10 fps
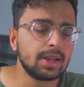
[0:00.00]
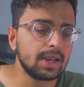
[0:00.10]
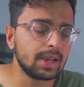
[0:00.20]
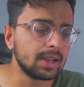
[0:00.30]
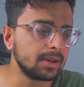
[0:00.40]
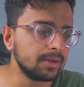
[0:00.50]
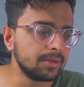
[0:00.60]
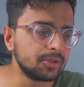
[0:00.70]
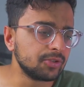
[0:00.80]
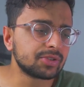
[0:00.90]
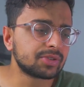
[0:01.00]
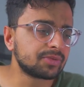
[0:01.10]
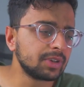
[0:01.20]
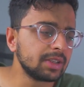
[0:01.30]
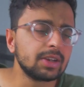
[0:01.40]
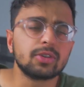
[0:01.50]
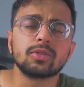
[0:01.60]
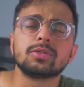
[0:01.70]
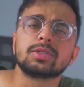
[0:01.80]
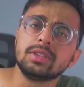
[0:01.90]
and you're just really
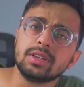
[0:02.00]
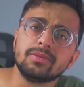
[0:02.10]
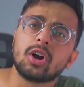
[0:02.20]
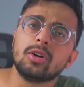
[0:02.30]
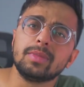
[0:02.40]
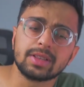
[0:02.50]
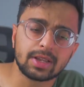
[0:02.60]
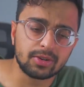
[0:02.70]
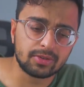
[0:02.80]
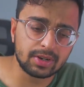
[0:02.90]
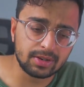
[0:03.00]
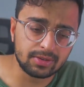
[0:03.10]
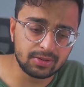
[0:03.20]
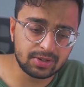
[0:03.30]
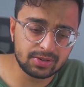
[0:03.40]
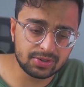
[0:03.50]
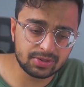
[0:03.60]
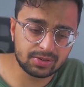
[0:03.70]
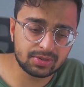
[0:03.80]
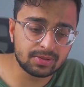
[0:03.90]
engrossed in the environment that you're in, you can
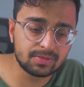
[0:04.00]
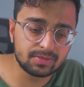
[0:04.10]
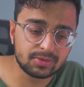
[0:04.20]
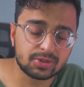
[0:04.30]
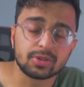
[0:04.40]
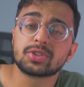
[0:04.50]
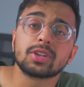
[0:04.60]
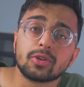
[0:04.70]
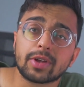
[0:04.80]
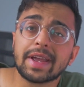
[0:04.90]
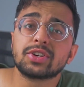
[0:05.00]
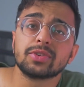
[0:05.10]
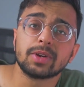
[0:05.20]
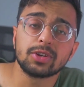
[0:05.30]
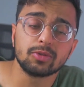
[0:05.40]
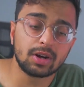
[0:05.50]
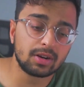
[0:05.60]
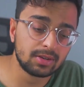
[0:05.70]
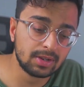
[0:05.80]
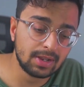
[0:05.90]
just search the location where you
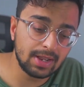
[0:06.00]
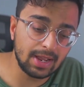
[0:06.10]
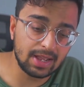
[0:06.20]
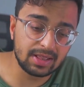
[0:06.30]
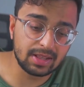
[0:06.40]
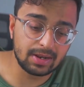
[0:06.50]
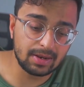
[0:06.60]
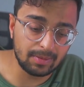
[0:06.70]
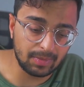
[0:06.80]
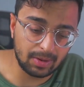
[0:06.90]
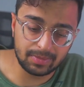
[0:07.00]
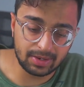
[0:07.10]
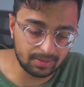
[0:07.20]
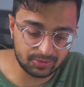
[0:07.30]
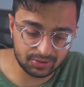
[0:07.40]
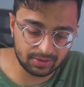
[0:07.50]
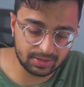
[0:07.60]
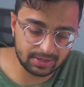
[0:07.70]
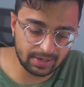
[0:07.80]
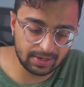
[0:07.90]
are. And then I mean, I'm just
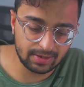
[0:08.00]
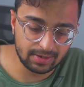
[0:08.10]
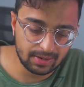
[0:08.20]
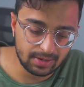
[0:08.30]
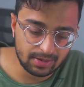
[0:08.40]
gonna say,